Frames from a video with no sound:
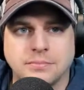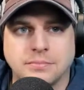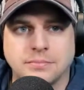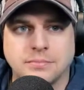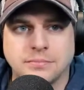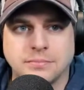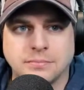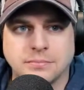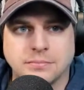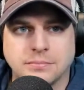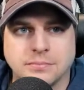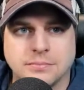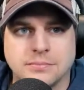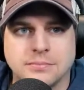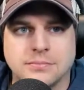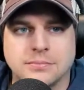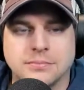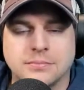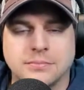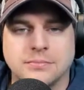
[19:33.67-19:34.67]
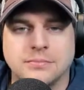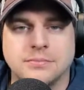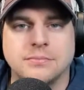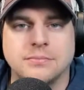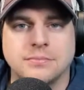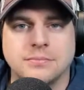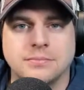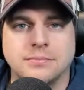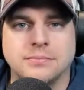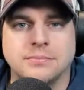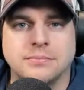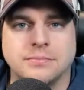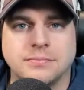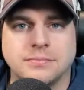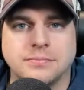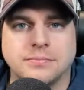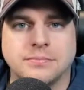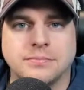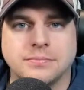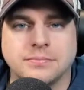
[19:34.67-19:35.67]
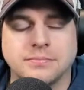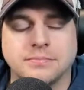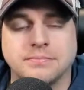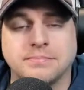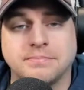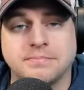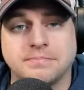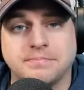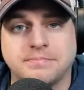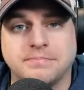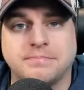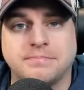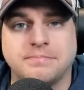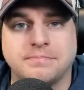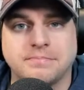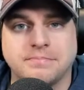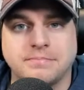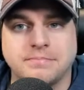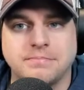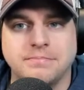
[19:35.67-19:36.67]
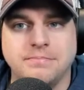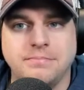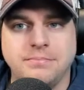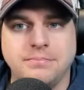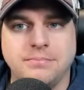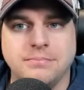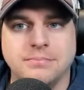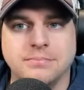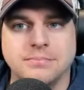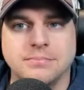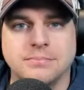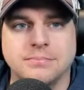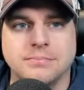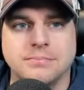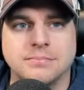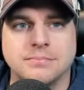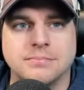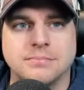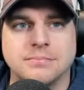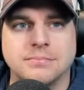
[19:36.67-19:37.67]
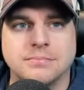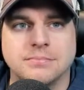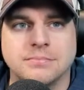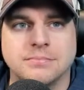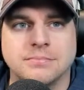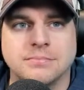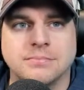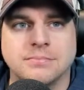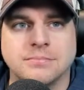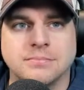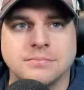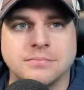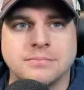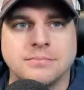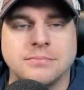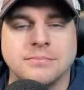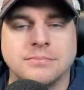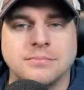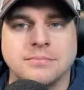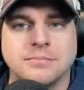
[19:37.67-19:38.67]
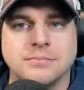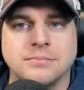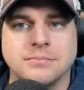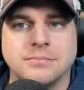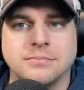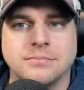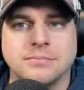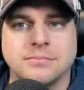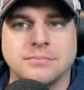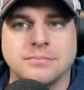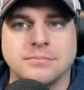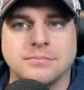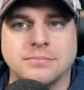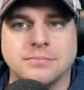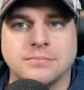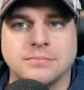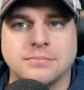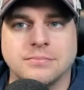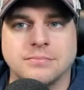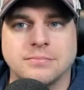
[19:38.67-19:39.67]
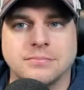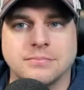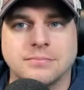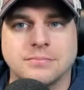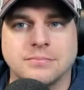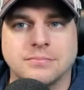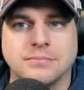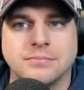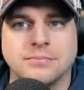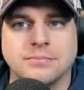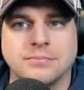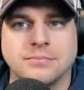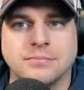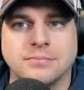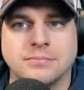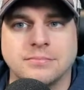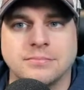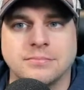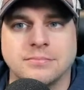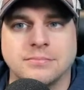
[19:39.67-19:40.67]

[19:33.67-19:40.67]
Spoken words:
(not speaking)